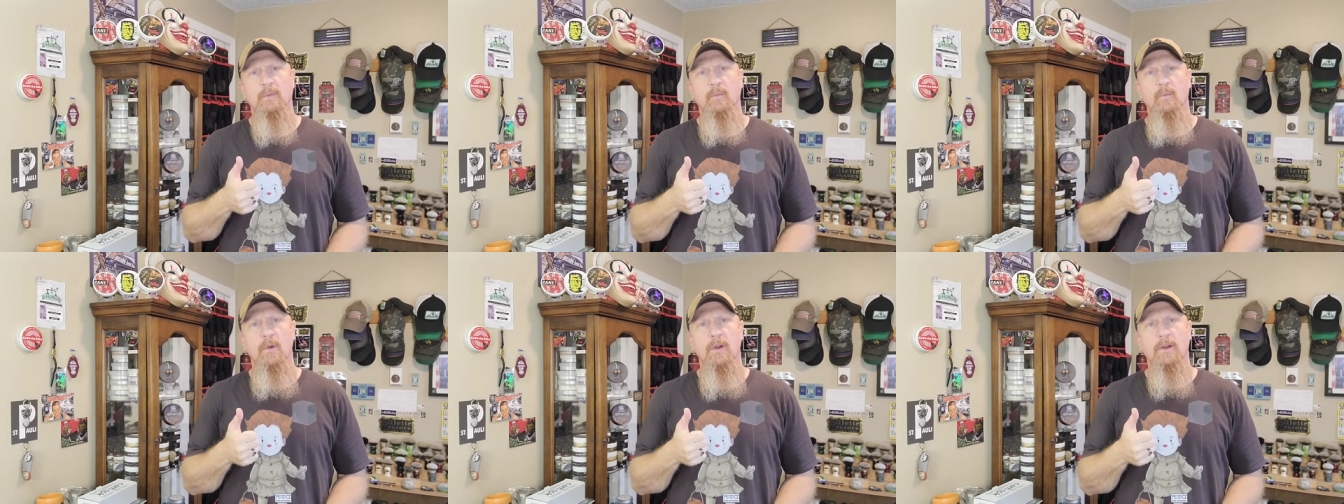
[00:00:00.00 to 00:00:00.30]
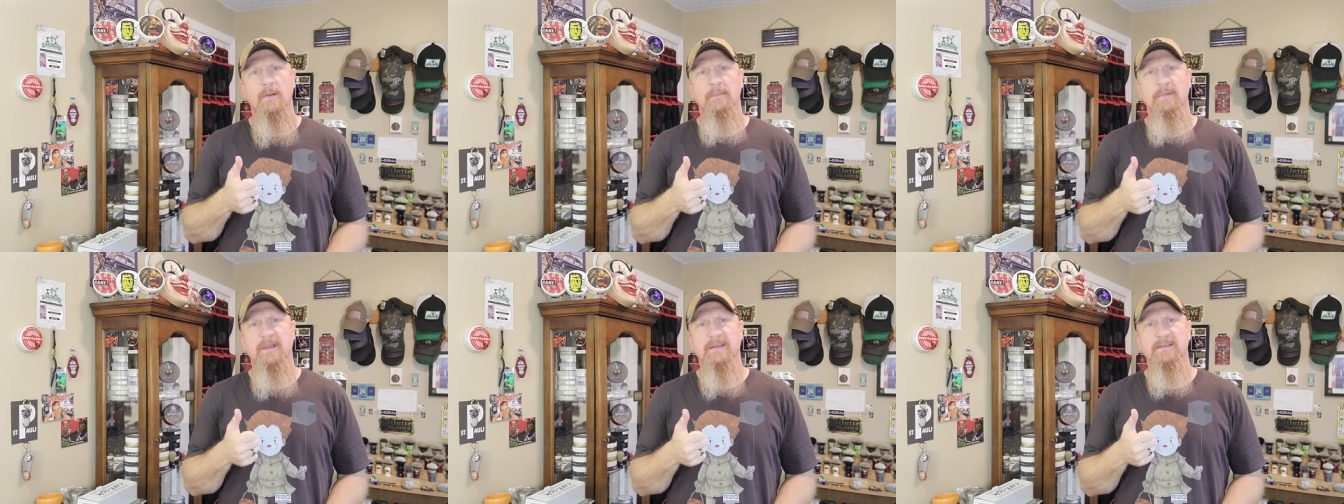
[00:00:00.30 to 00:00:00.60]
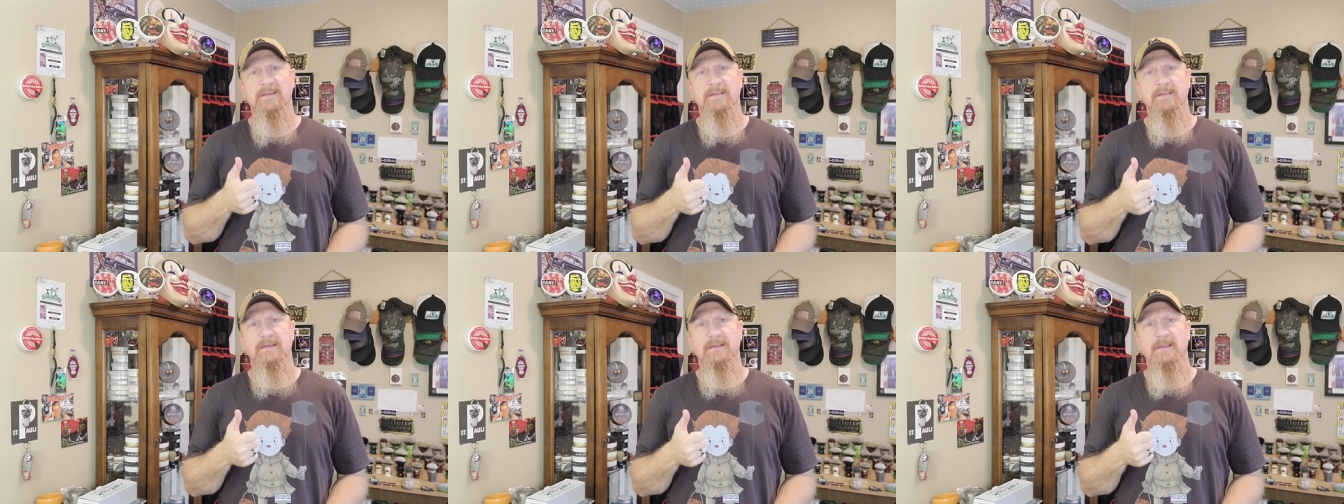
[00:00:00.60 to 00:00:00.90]
Welcome back
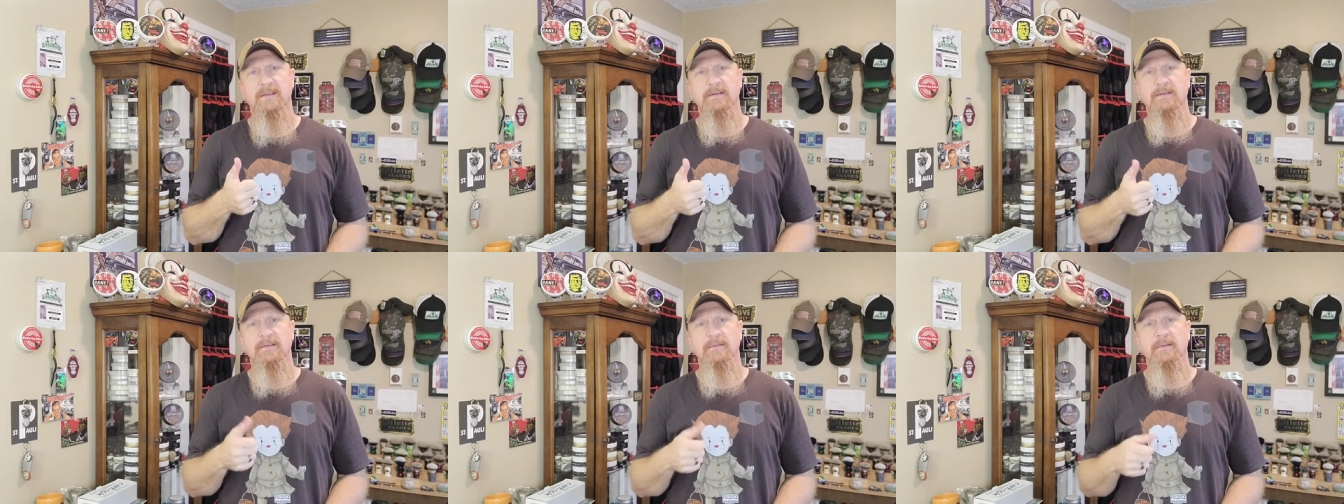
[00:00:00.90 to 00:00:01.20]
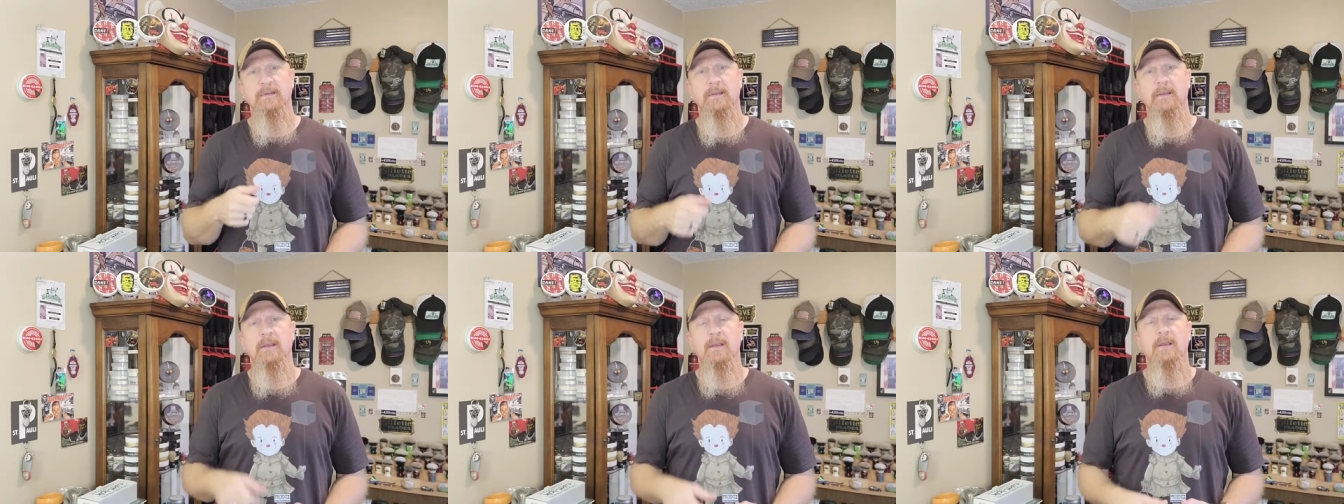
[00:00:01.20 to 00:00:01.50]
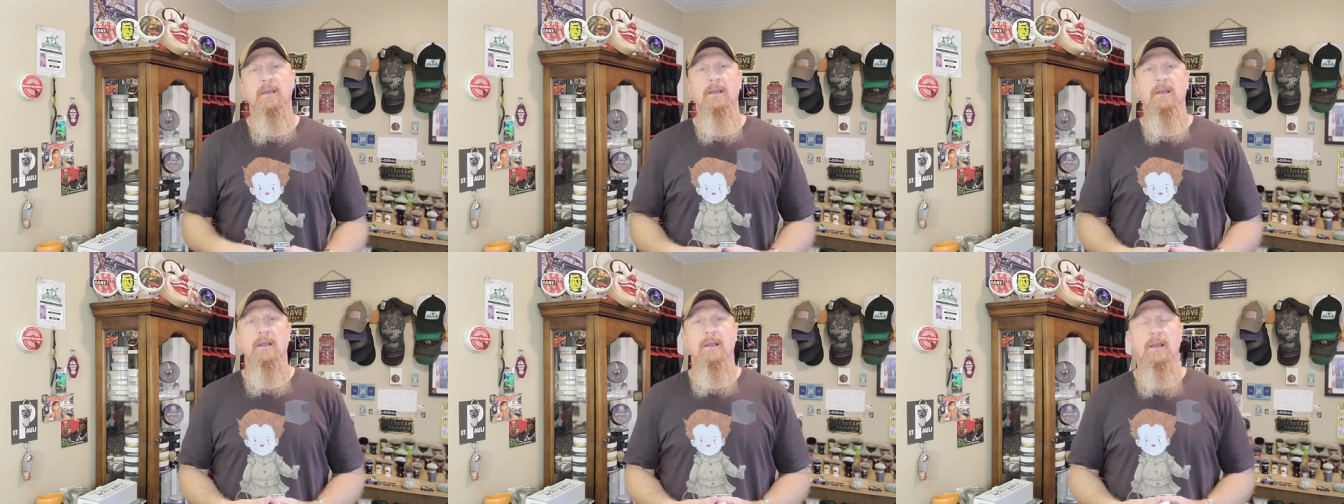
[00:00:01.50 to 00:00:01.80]
to the den.
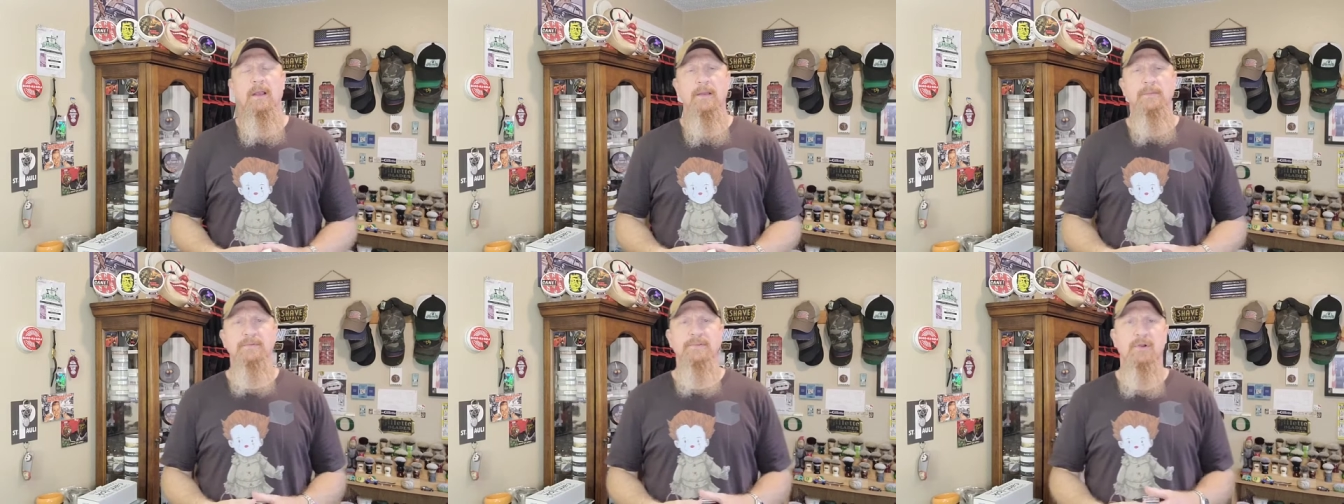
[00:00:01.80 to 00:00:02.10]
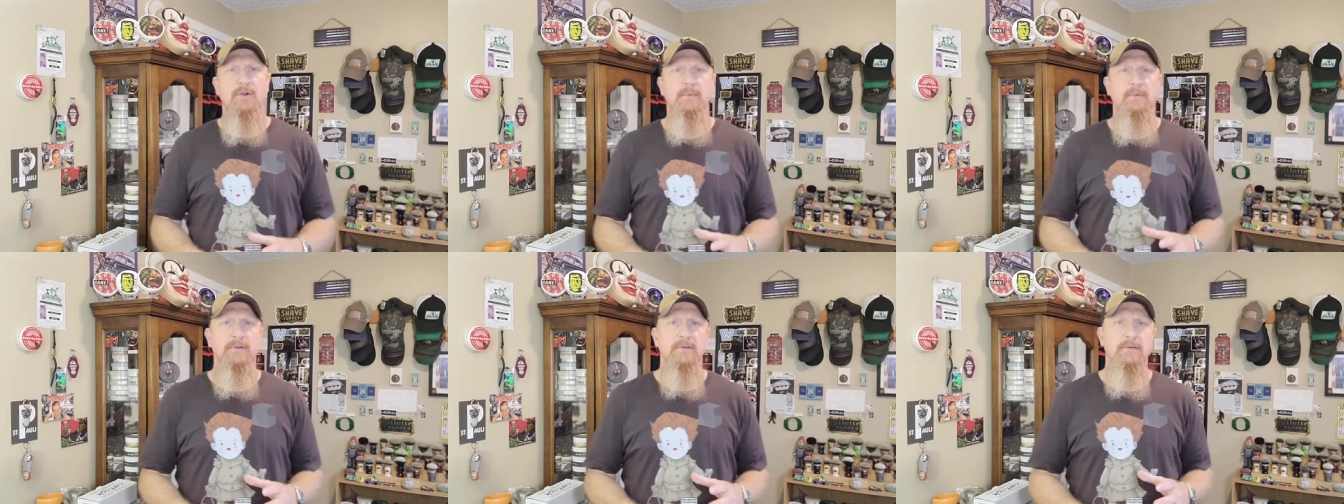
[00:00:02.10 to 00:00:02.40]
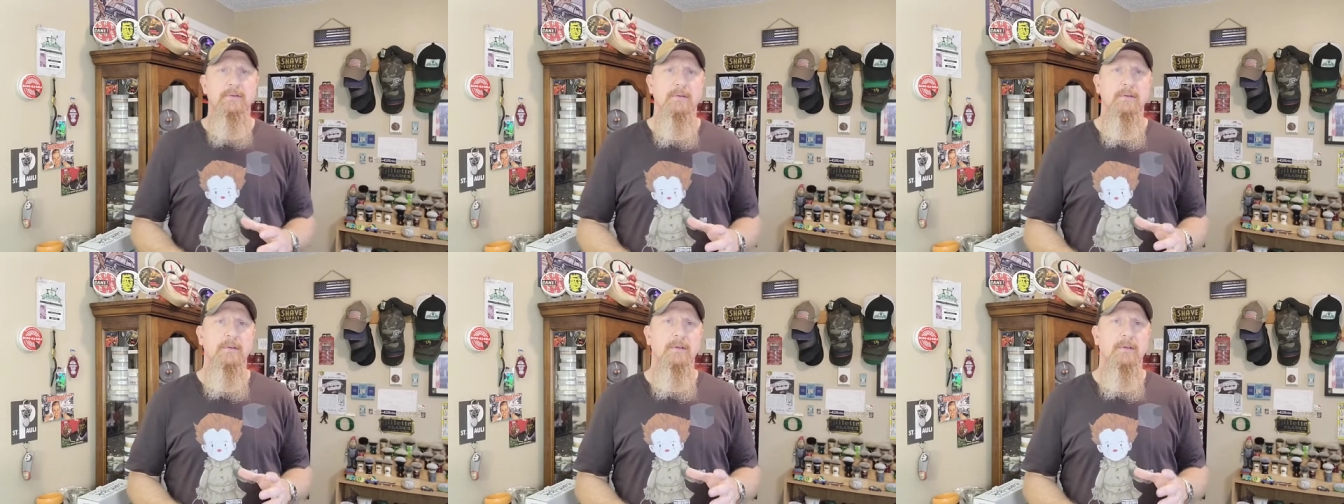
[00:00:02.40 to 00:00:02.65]
I'm Tobin,